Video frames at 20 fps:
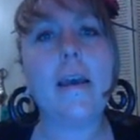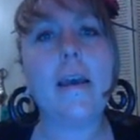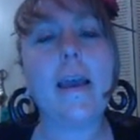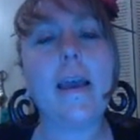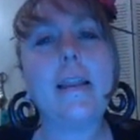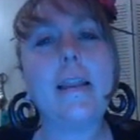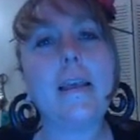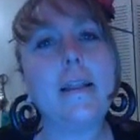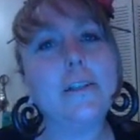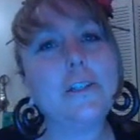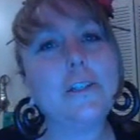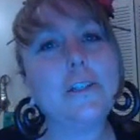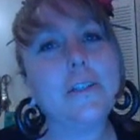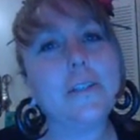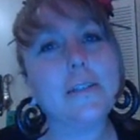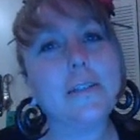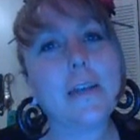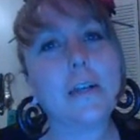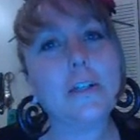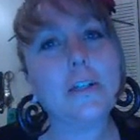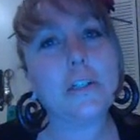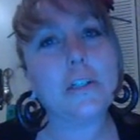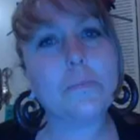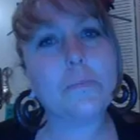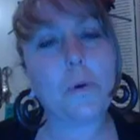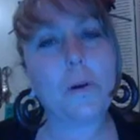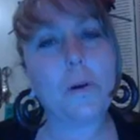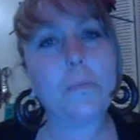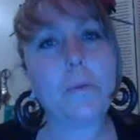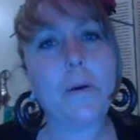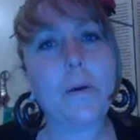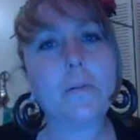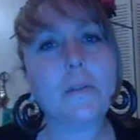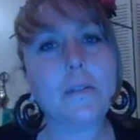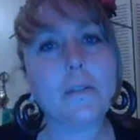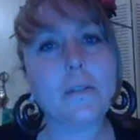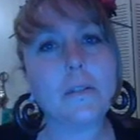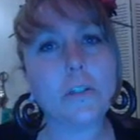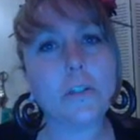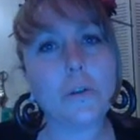And each discussion board
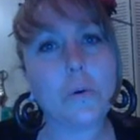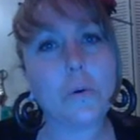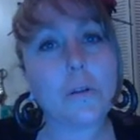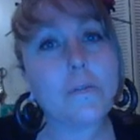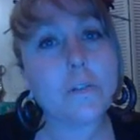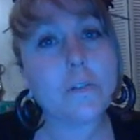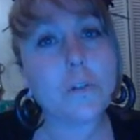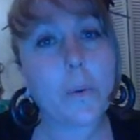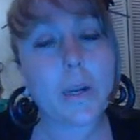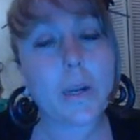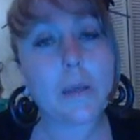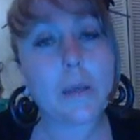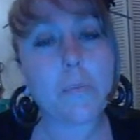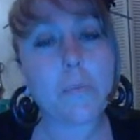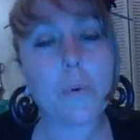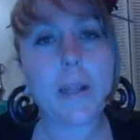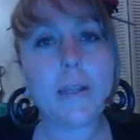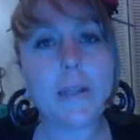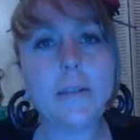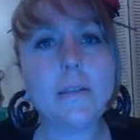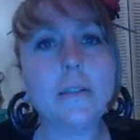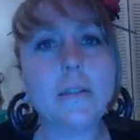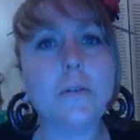post is a total of 20 points,